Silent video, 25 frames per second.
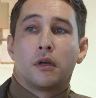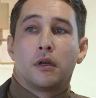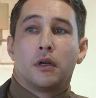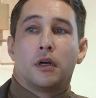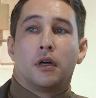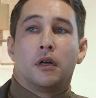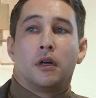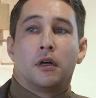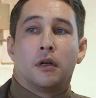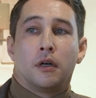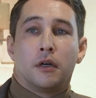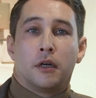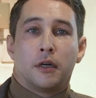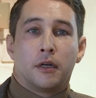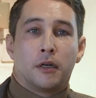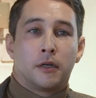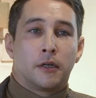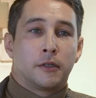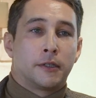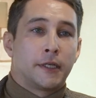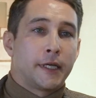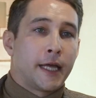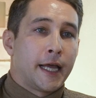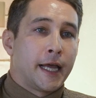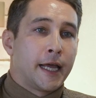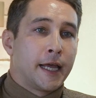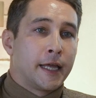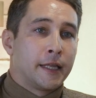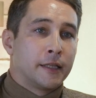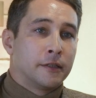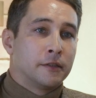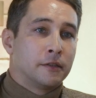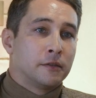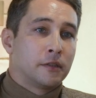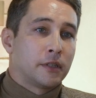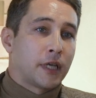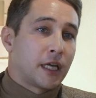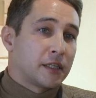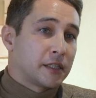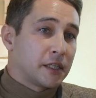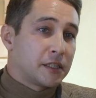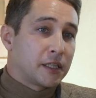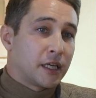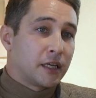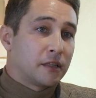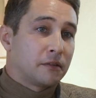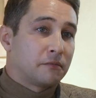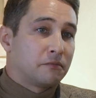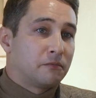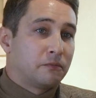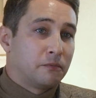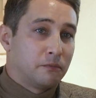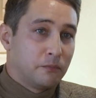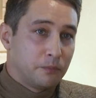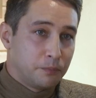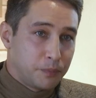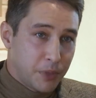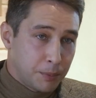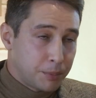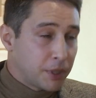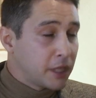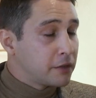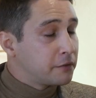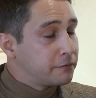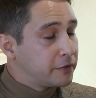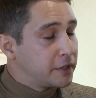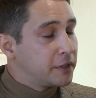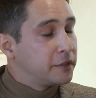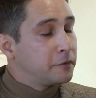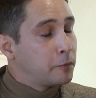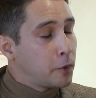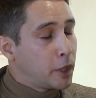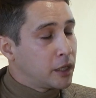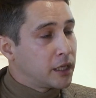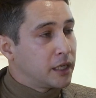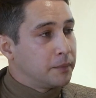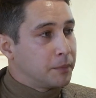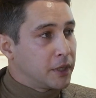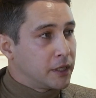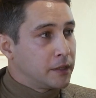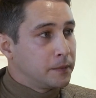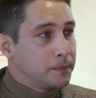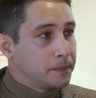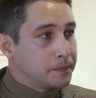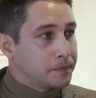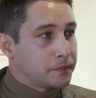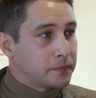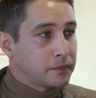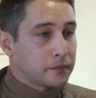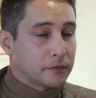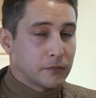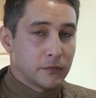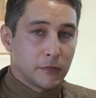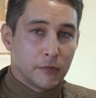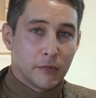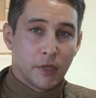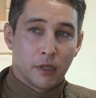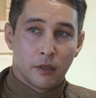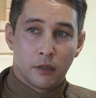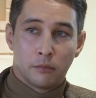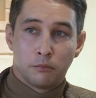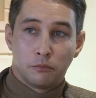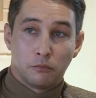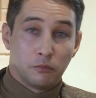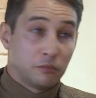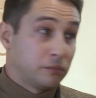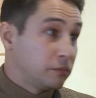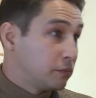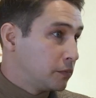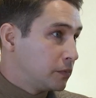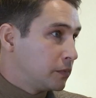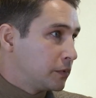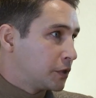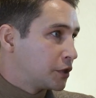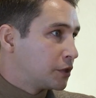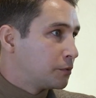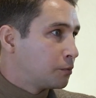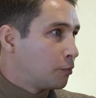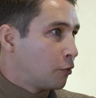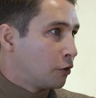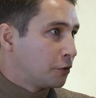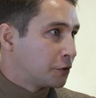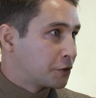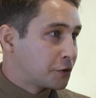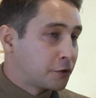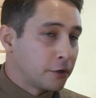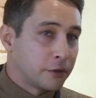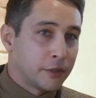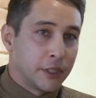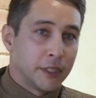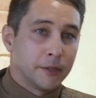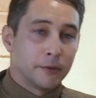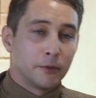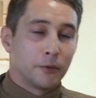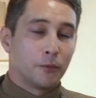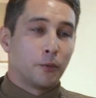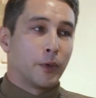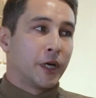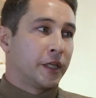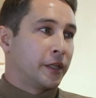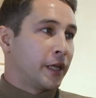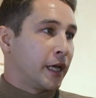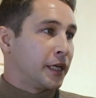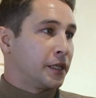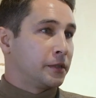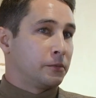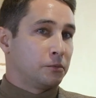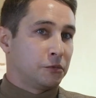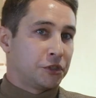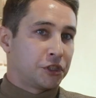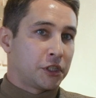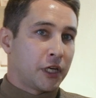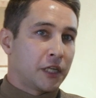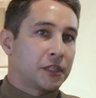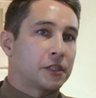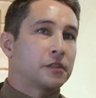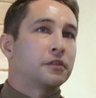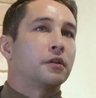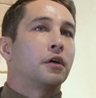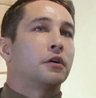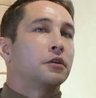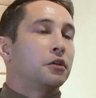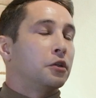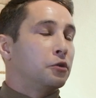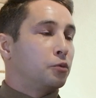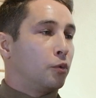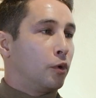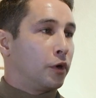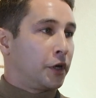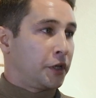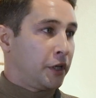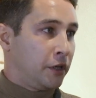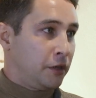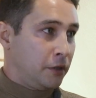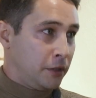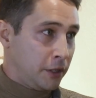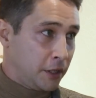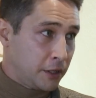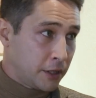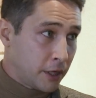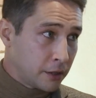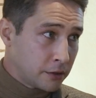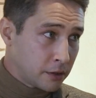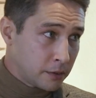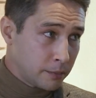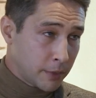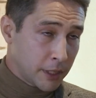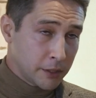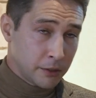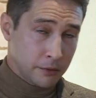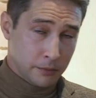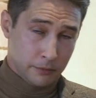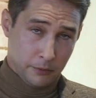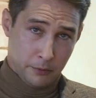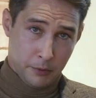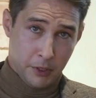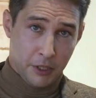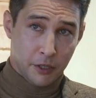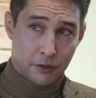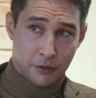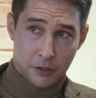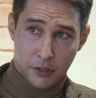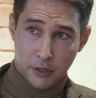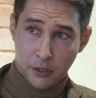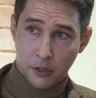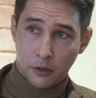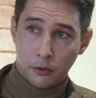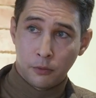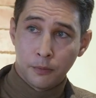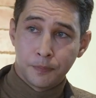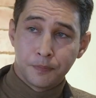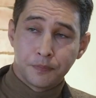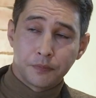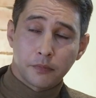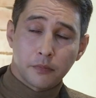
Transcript: And as I said, people are very welcoming. Small story, when I just started working in Andermatt years ago,